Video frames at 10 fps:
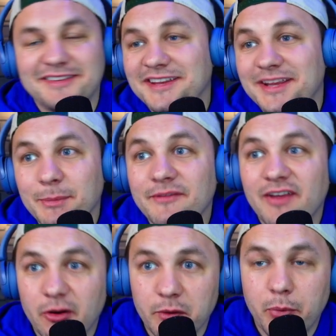can be
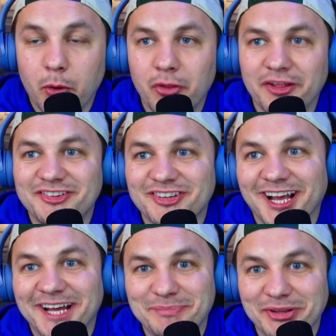very bullish
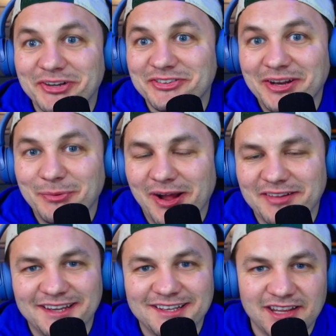on players that he wants,
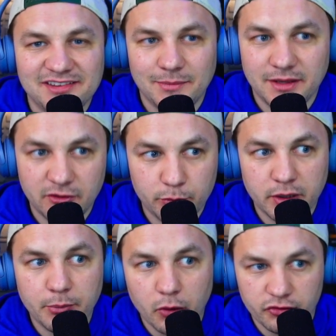and it does seem like he was pretty
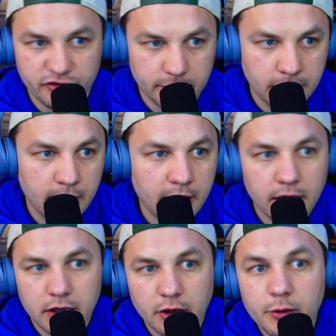bullish here.
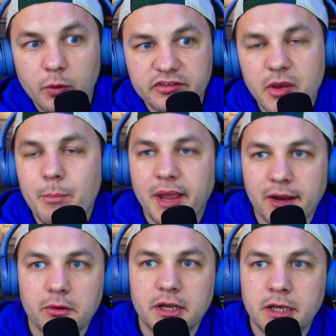You know, he was
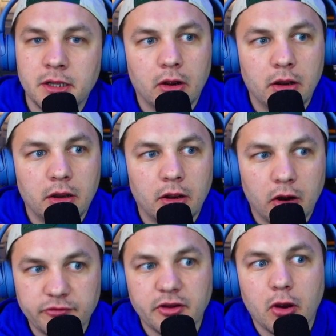comparing
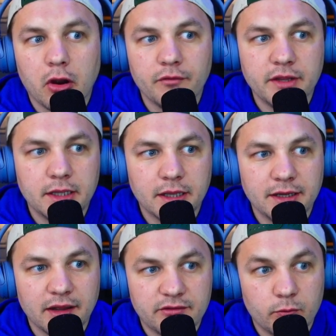RJ Harvey
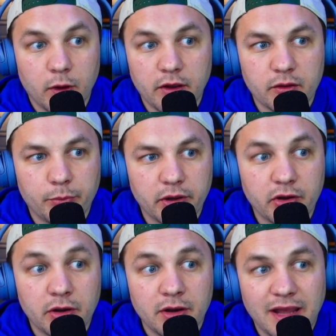against one other
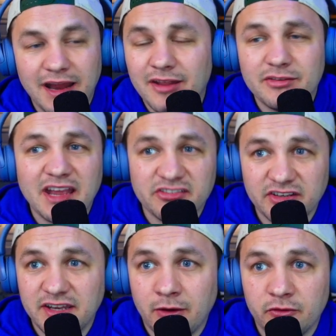player, and that was actually
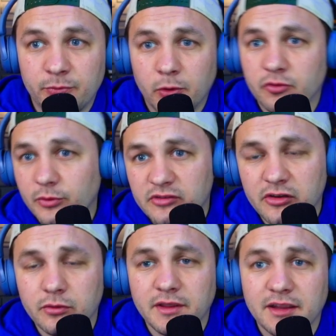Darren Sproles, which I
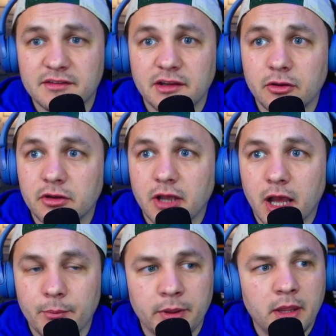do think is a good
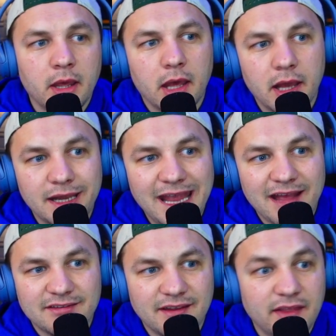comp. And he
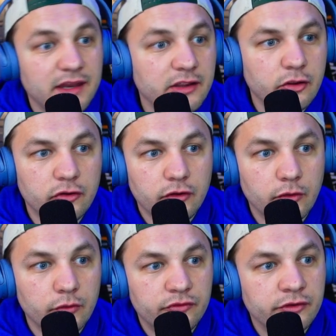has said that he could use